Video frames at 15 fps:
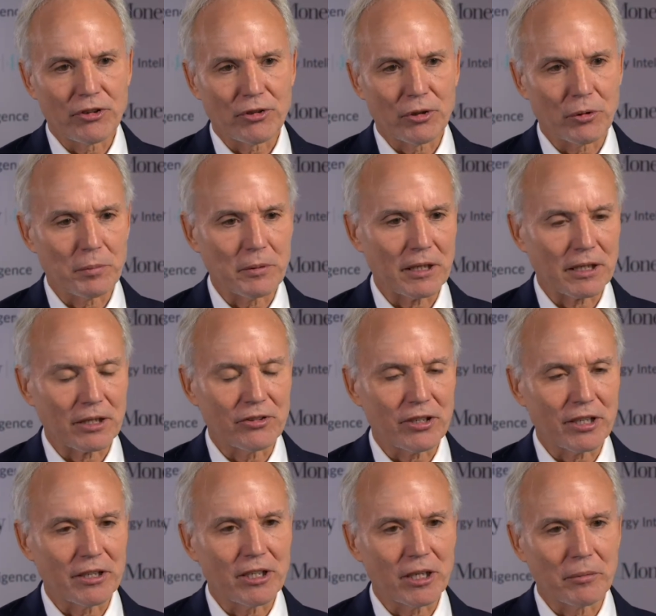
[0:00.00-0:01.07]
It's almost been like a
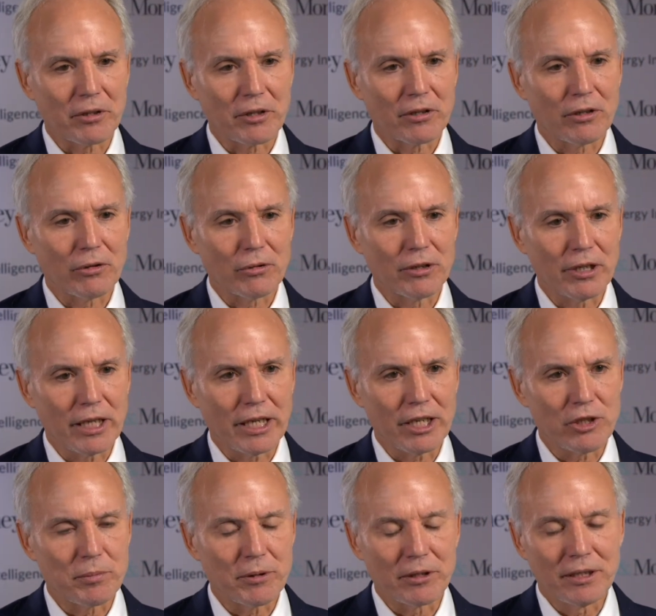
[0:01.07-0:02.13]
second coming of the golden
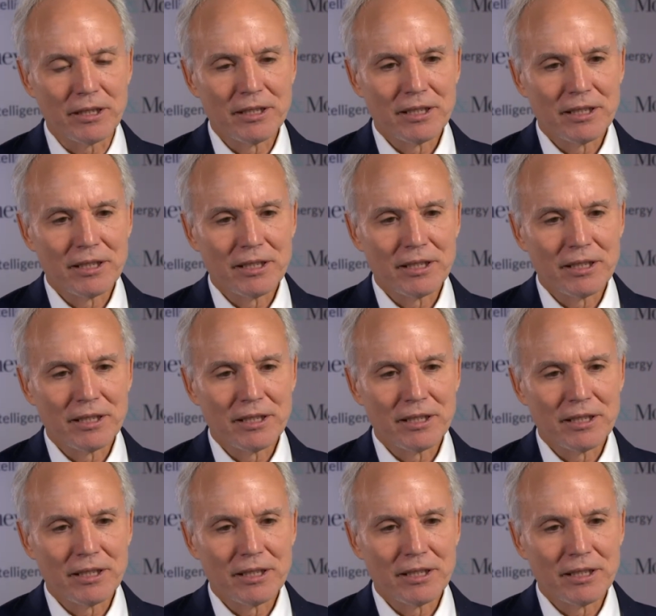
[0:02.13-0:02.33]
age, but